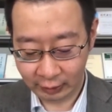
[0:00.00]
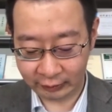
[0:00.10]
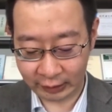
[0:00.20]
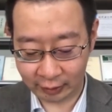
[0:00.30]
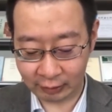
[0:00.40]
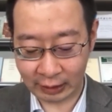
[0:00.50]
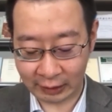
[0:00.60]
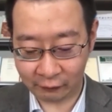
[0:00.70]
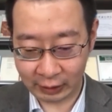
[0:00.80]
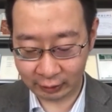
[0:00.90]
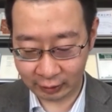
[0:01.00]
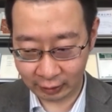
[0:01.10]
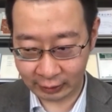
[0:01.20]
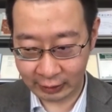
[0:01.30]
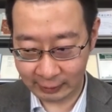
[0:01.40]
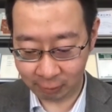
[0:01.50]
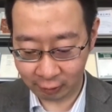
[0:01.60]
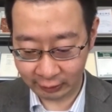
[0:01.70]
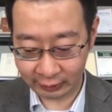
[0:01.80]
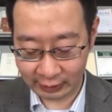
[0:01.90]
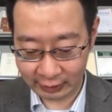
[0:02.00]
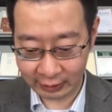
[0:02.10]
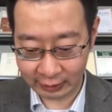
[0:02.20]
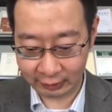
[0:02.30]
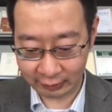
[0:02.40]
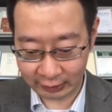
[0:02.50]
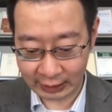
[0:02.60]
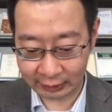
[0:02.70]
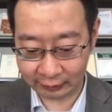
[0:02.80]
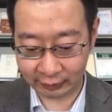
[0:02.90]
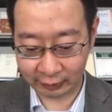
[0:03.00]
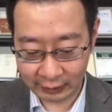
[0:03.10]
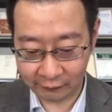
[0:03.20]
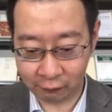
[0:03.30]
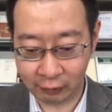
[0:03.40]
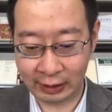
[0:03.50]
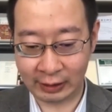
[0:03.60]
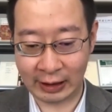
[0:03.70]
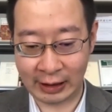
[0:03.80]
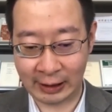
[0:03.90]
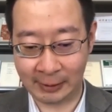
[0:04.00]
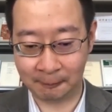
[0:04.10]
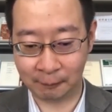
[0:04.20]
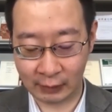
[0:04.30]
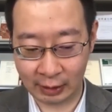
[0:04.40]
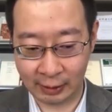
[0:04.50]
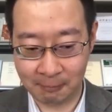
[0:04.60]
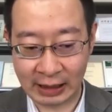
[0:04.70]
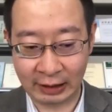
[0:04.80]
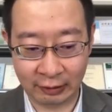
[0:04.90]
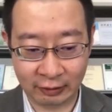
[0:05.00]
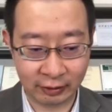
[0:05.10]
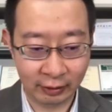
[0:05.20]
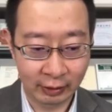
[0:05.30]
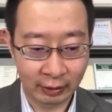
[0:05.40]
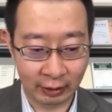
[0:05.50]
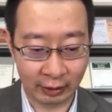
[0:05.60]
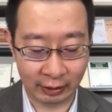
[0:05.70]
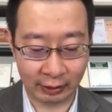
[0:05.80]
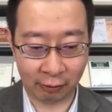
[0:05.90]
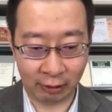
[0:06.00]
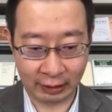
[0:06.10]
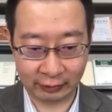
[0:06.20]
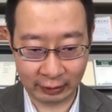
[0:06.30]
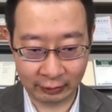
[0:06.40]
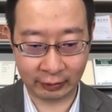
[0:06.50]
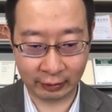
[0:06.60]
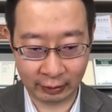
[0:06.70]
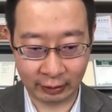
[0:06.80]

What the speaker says: So I think the key point here is that if we can manage crisis